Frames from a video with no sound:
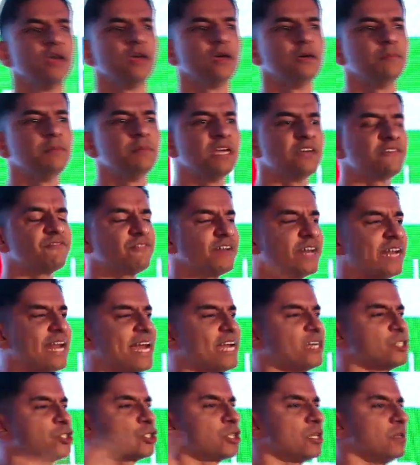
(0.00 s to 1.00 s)
be it
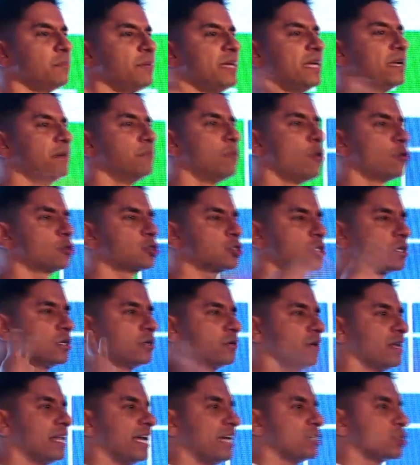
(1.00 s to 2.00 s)
financial, be it emotional,
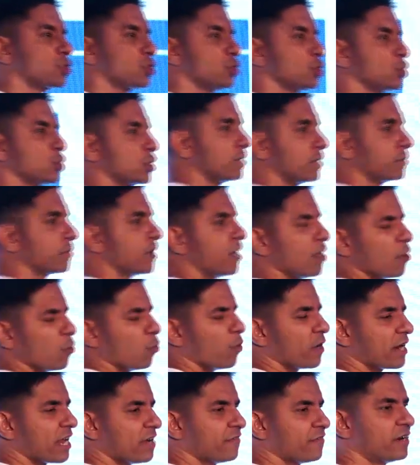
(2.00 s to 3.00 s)
relationship,
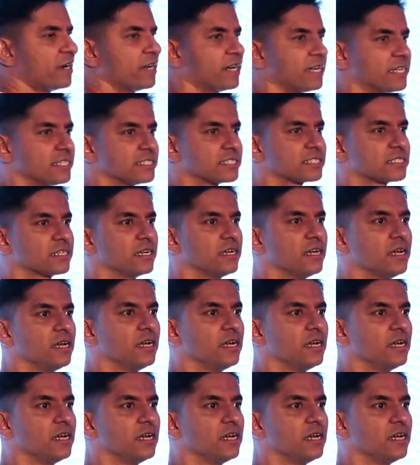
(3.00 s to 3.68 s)
whatever it is.